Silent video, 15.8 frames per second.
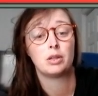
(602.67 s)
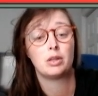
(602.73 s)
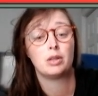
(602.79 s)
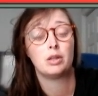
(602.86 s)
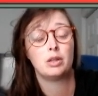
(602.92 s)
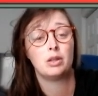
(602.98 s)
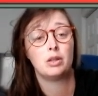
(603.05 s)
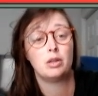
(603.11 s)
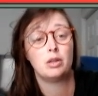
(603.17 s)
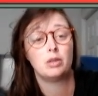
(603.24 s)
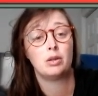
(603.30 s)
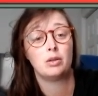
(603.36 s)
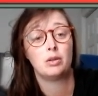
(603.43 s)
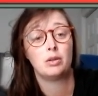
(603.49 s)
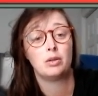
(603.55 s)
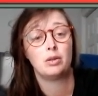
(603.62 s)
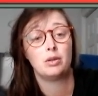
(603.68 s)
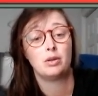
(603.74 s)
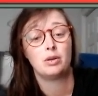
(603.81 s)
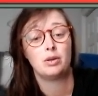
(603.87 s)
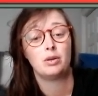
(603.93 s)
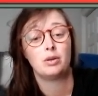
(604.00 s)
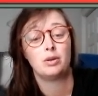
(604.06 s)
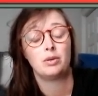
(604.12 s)

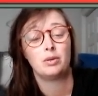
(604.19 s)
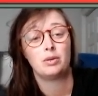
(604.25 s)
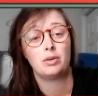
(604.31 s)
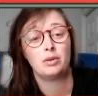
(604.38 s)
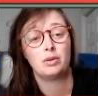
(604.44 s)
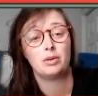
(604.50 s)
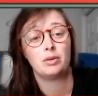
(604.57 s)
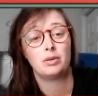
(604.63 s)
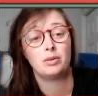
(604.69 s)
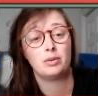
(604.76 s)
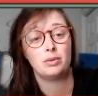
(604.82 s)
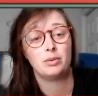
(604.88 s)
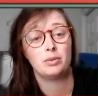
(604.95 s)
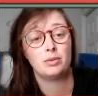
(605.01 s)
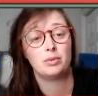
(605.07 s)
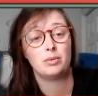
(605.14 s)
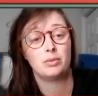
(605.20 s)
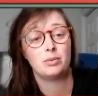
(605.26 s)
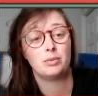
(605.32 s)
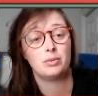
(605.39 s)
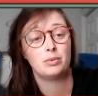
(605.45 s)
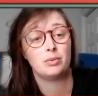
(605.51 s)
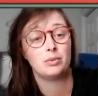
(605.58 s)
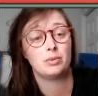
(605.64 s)

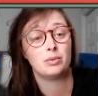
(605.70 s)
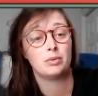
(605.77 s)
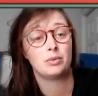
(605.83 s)
[no speech]